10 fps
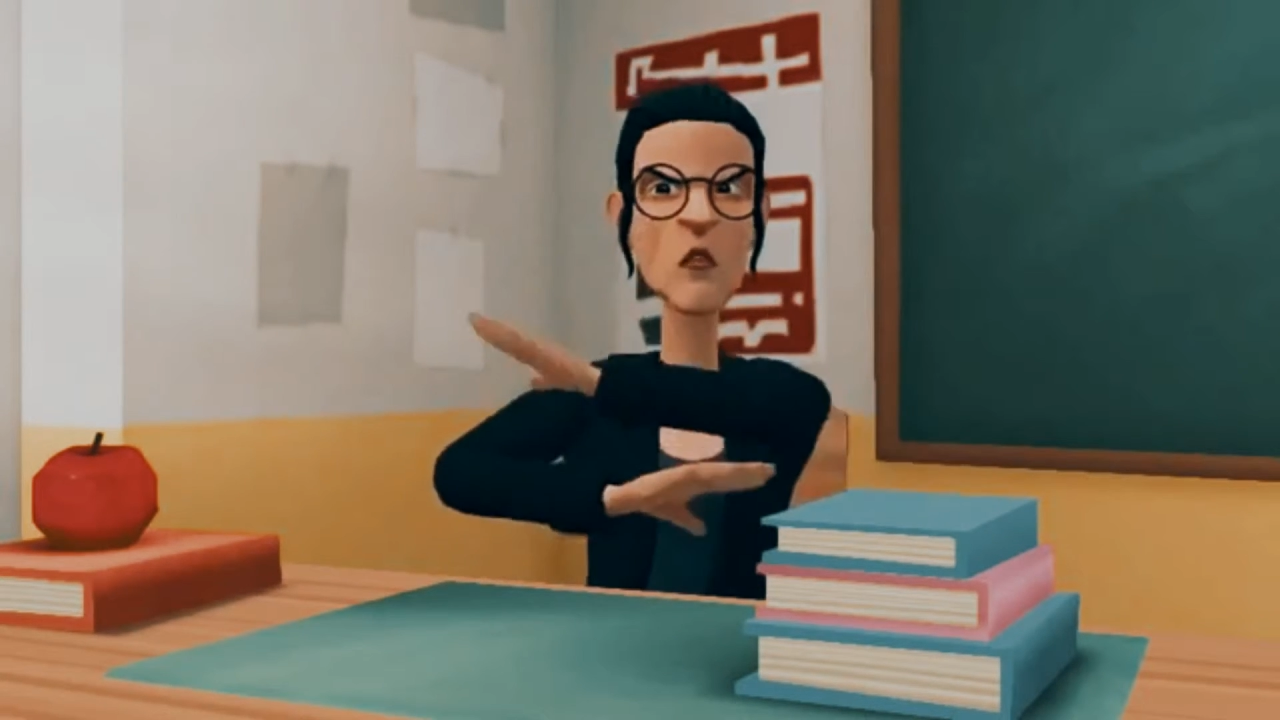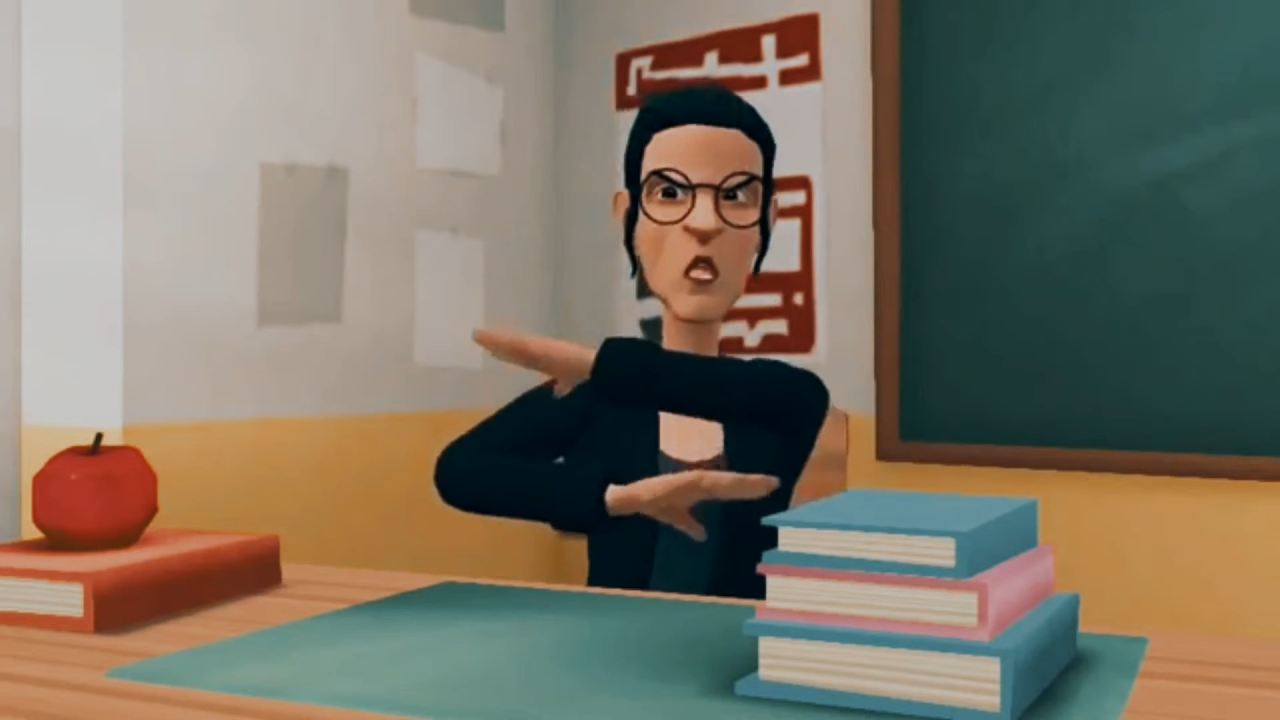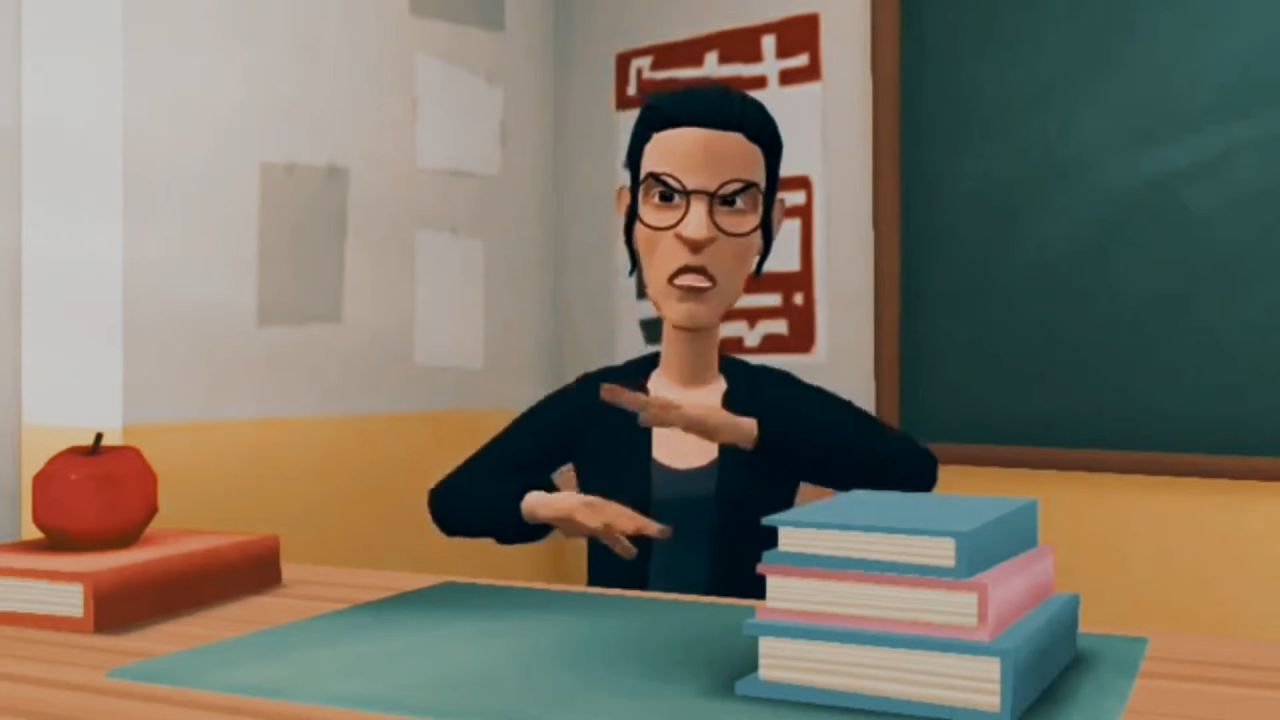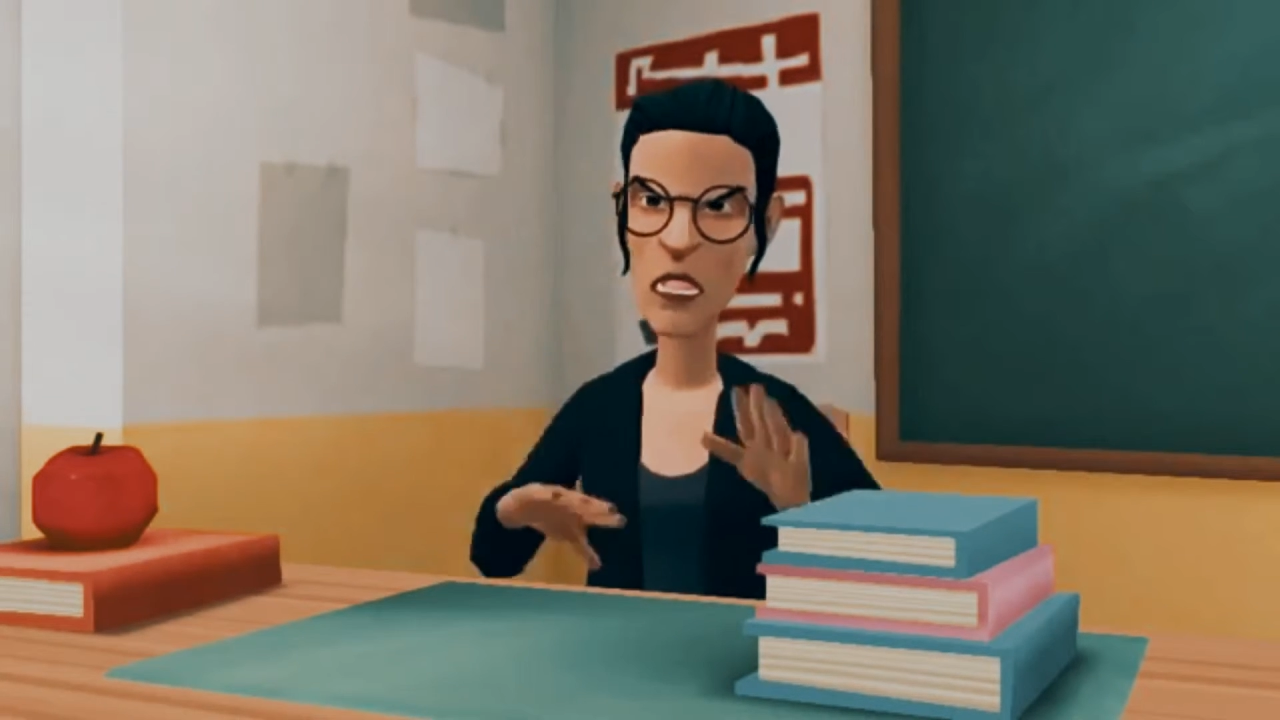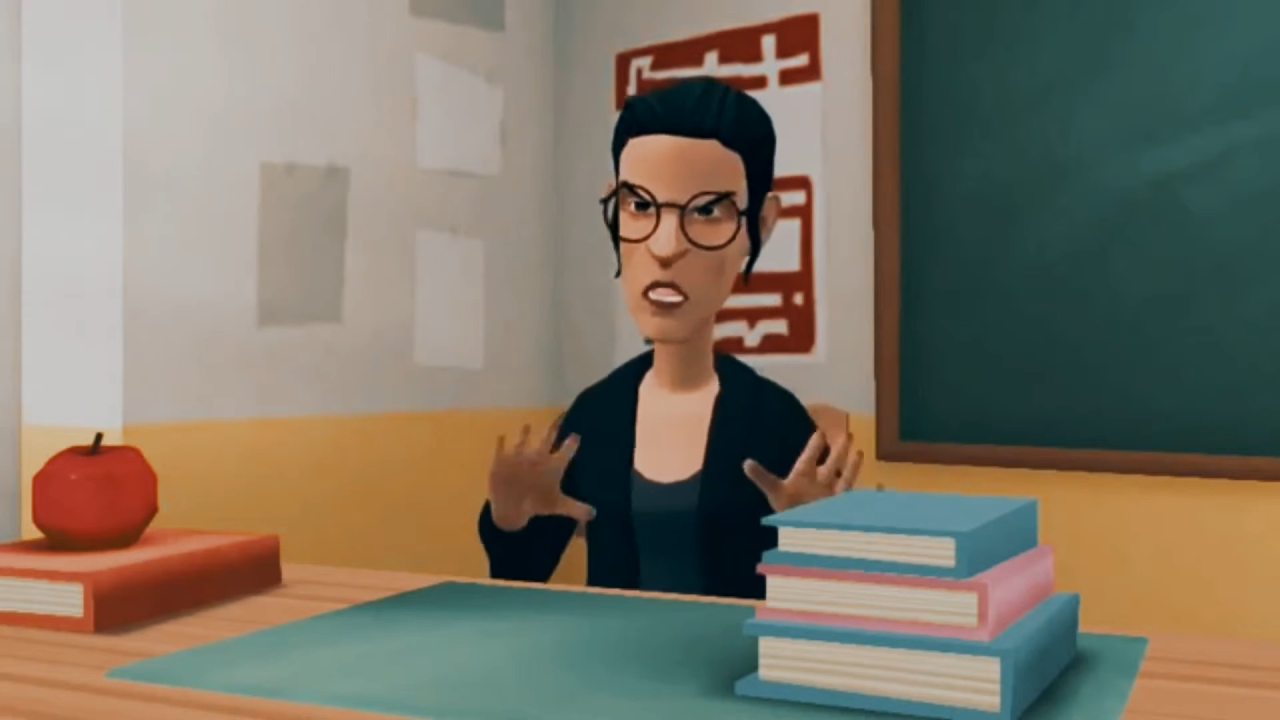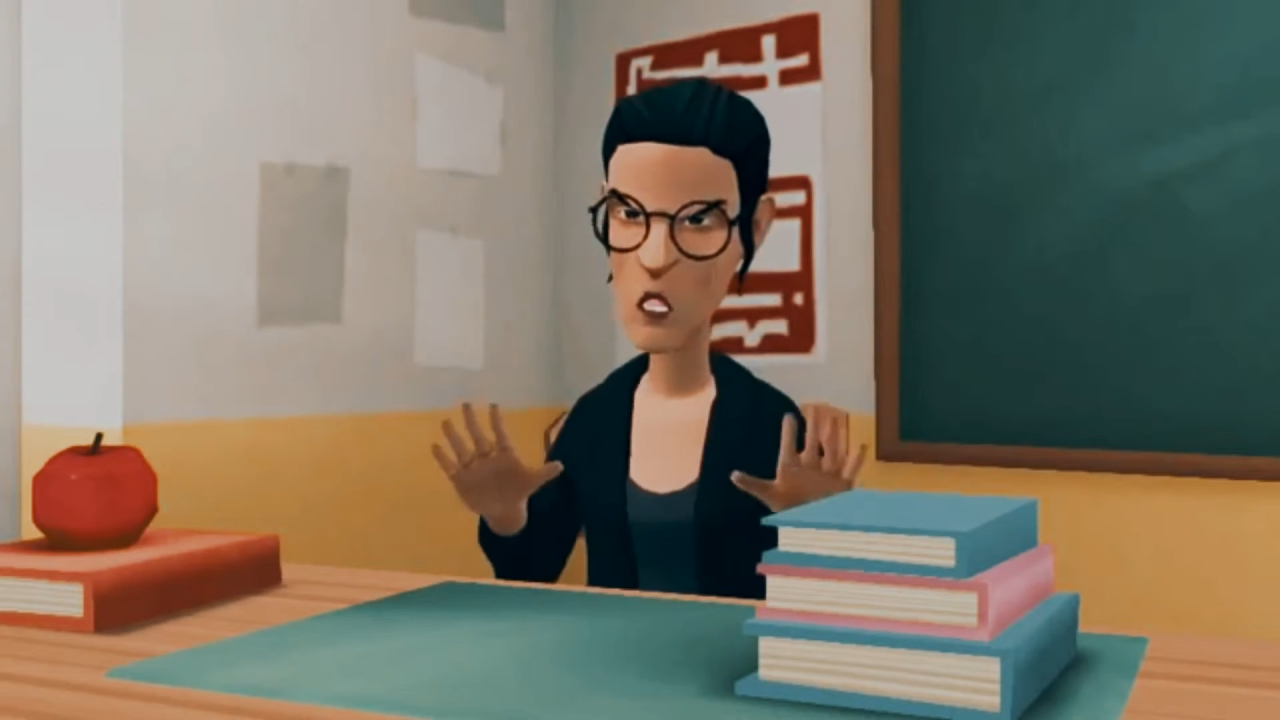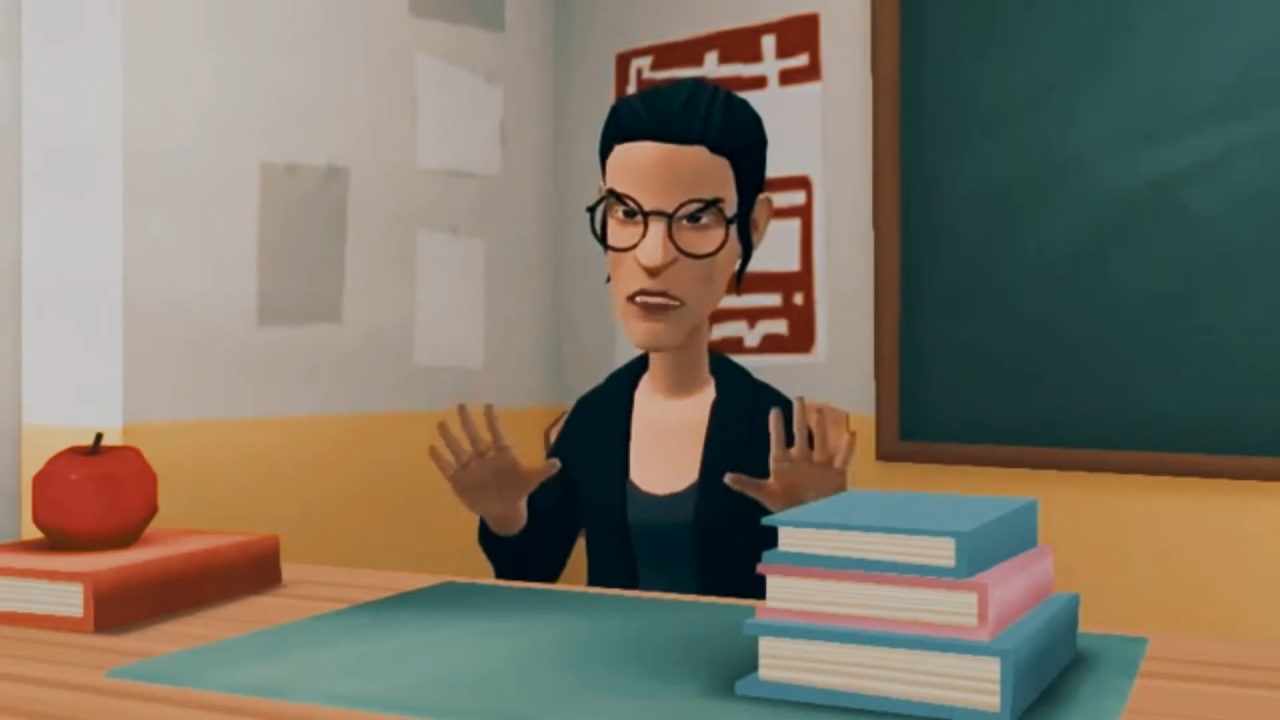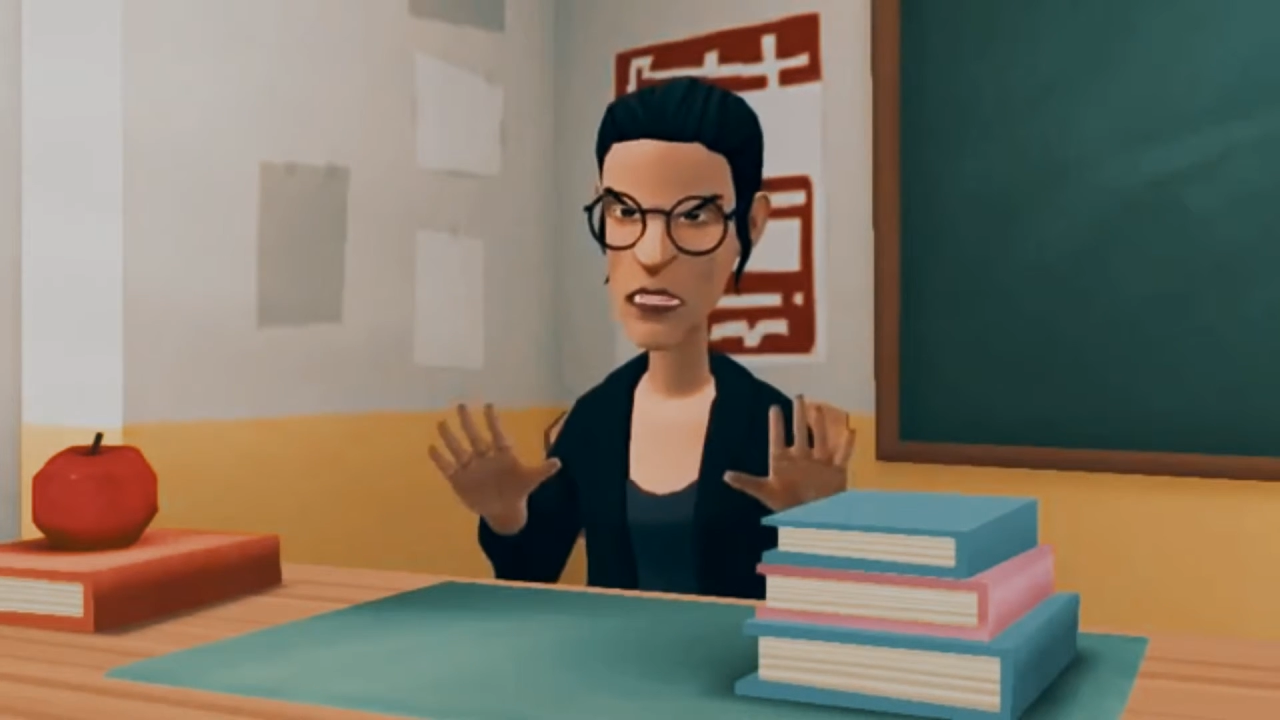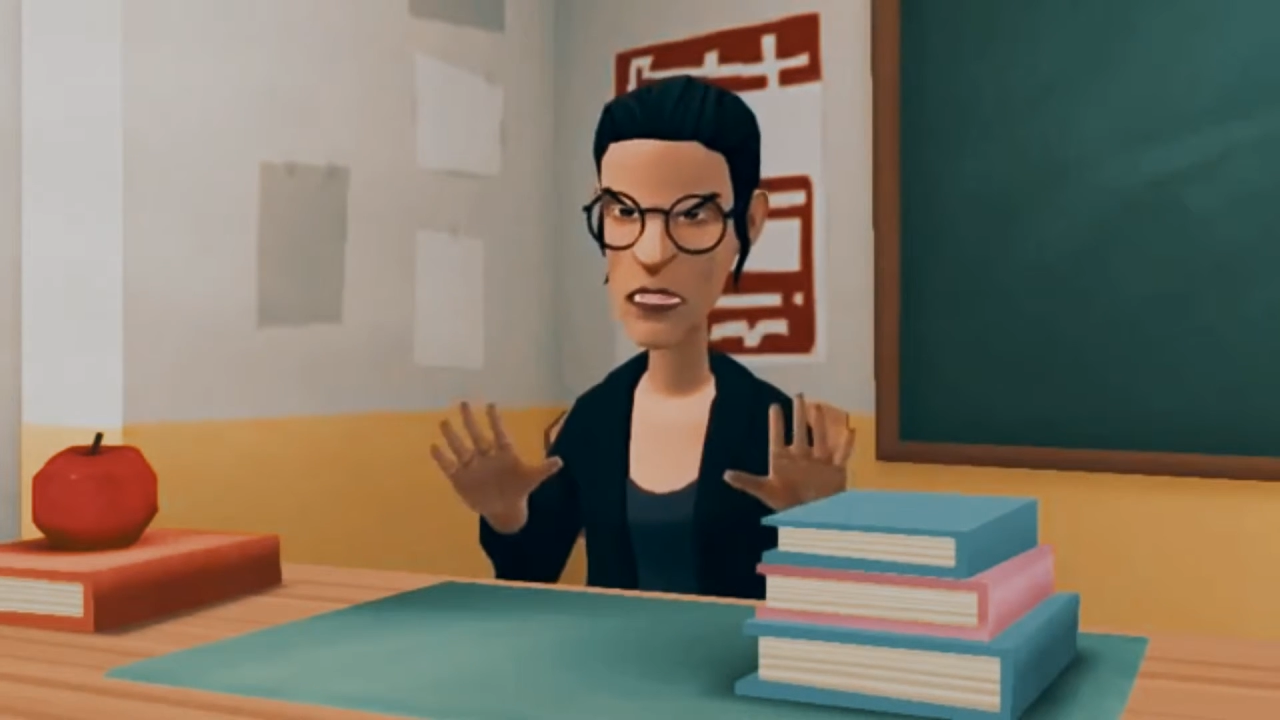food out of